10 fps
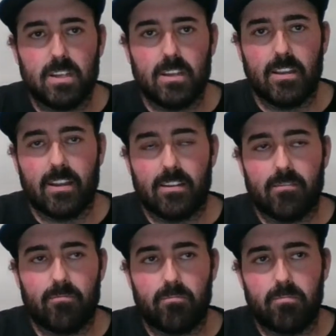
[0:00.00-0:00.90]
In
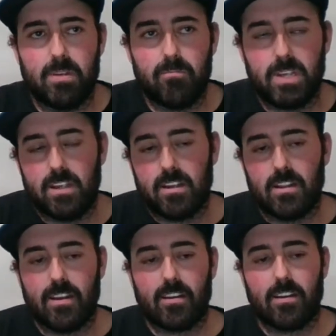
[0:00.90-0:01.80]
being
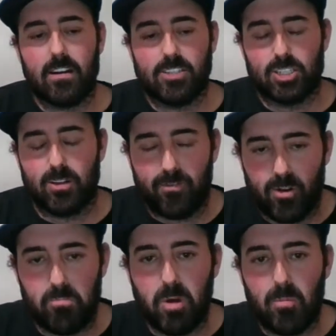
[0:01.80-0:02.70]
like just a
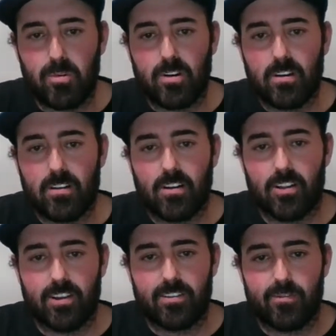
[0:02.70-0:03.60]
front bumper,
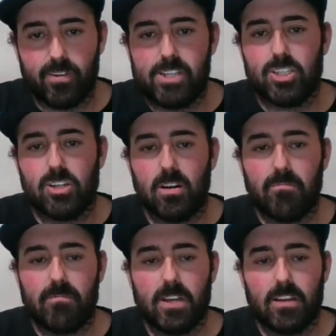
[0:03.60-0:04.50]
I'd like to finish up,
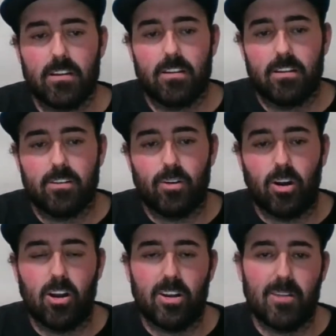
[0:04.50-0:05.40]

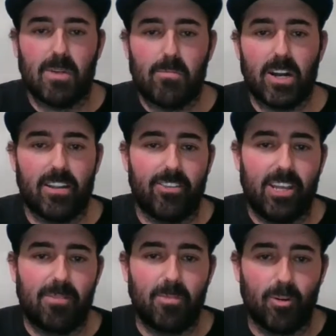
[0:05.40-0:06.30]
or I'll get my buddy
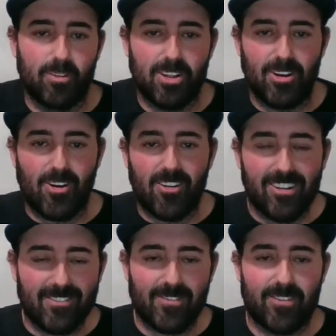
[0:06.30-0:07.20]
Tim over there on
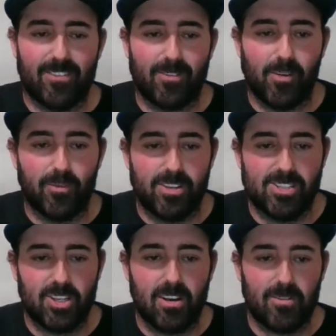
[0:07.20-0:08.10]
it. Hopefully,
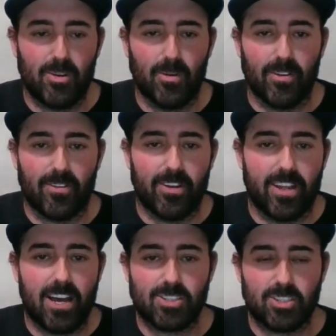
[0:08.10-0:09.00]
he's got 2 or
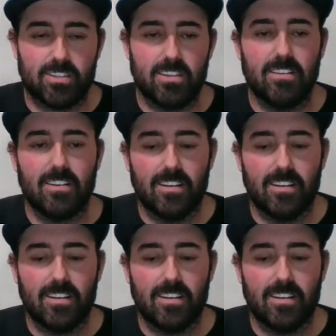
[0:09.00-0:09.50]
3 actually.